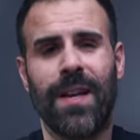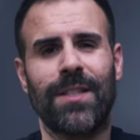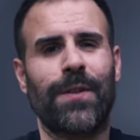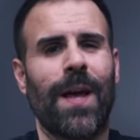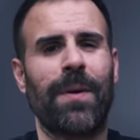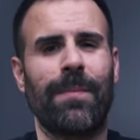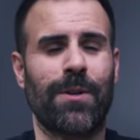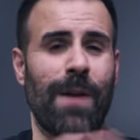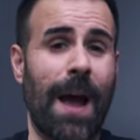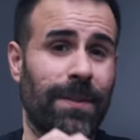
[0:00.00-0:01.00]
So that pretty much
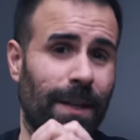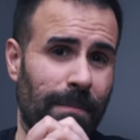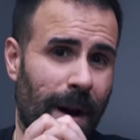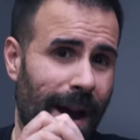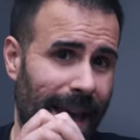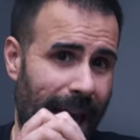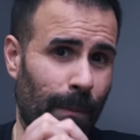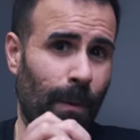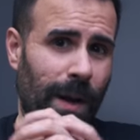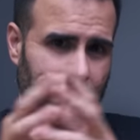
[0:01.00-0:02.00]
wraps up my
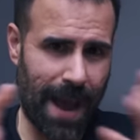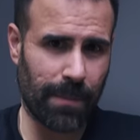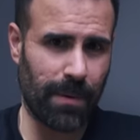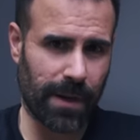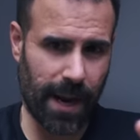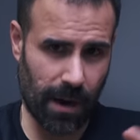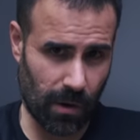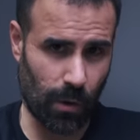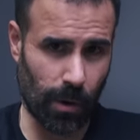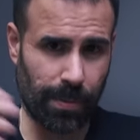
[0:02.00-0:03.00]
M1 MacBook Air
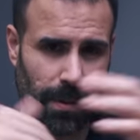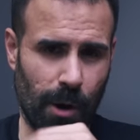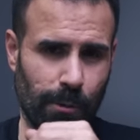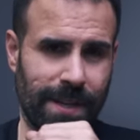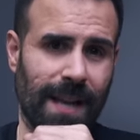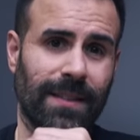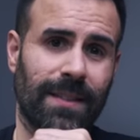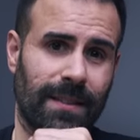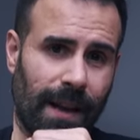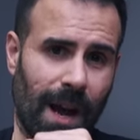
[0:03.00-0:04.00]
or Pro desk
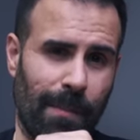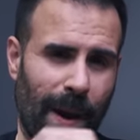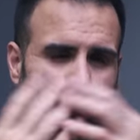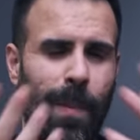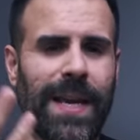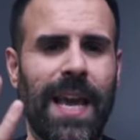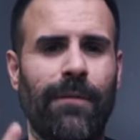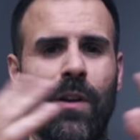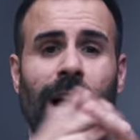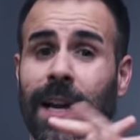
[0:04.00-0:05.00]
setup. I hope I gave
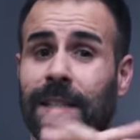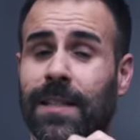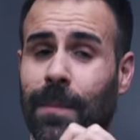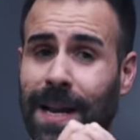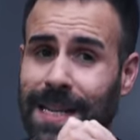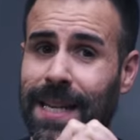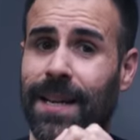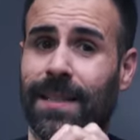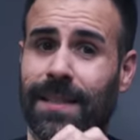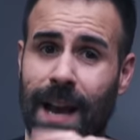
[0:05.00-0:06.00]
you guys some
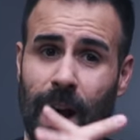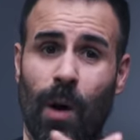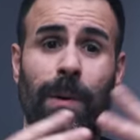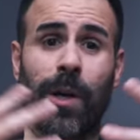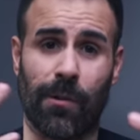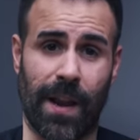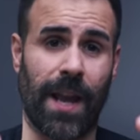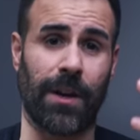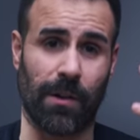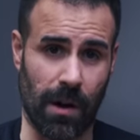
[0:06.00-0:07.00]
ideas to help
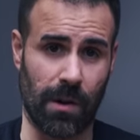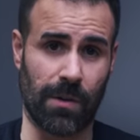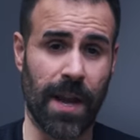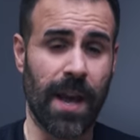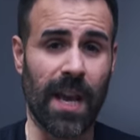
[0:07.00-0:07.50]
create your own.